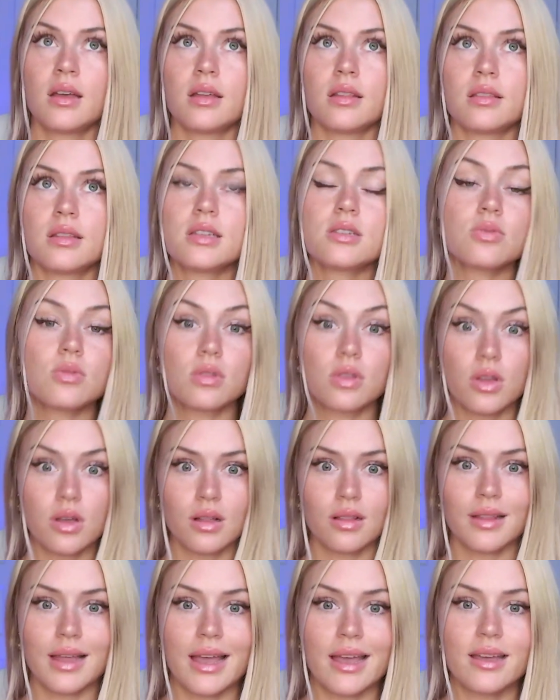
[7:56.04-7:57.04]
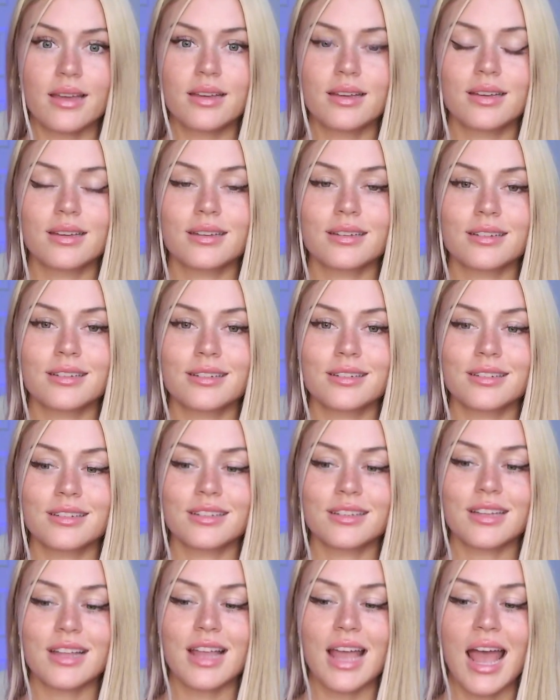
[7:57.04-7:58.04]
This will look like
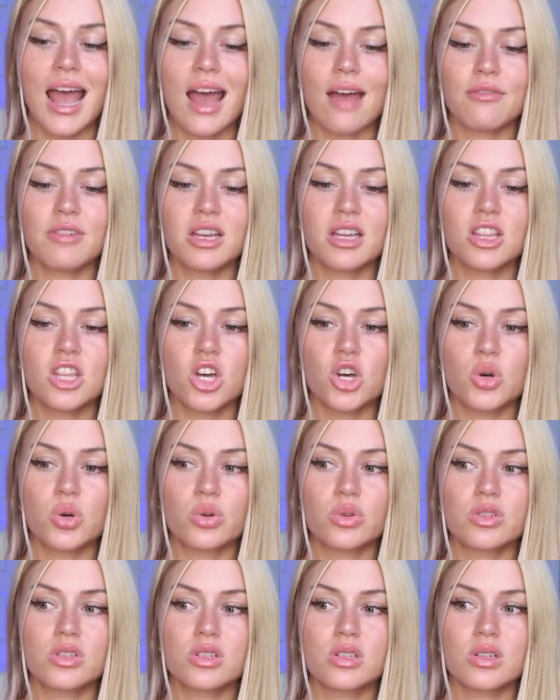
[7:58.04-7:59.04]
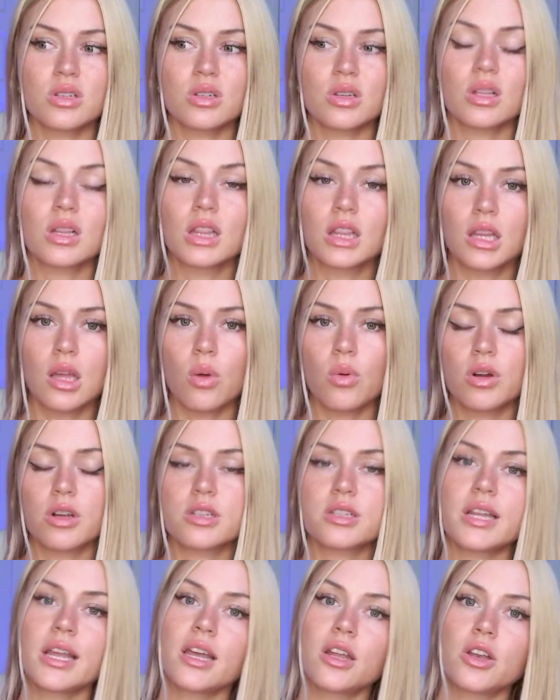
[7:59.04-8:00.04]
having those lower
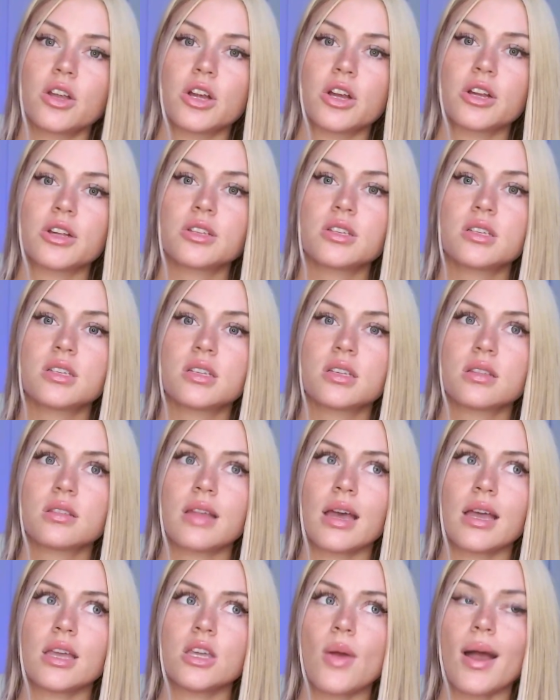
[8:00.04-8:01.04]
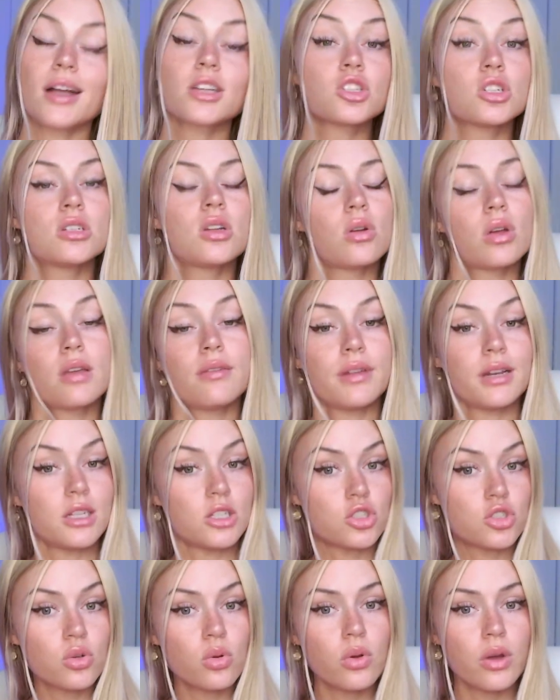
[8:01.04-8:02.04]
standards that you actually don't even
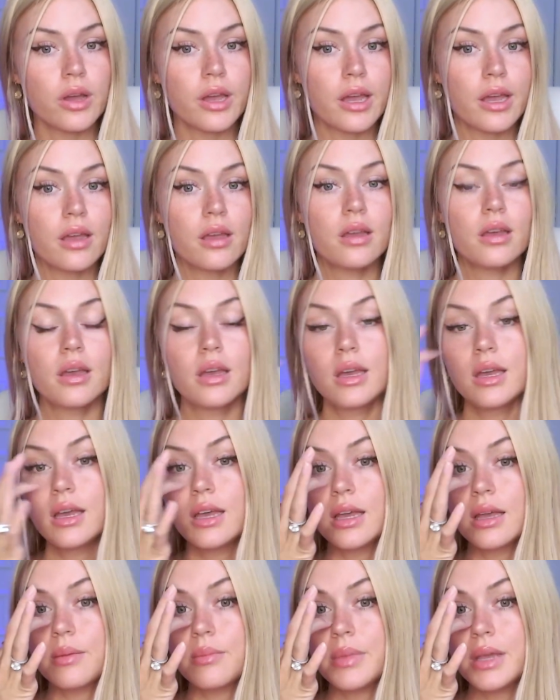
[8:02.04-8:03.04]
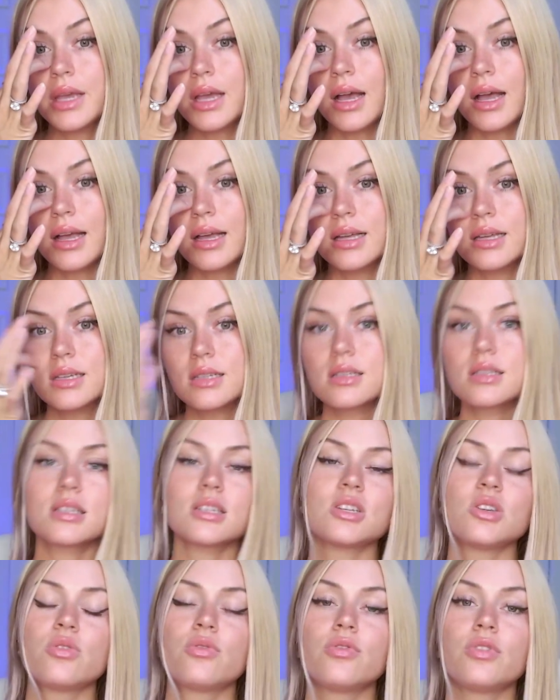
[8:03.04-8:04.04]
enjoy because
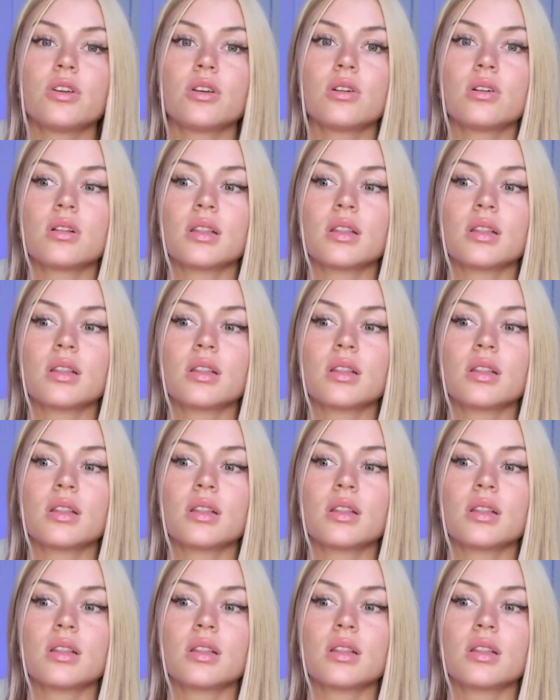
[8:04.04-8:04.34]
you feel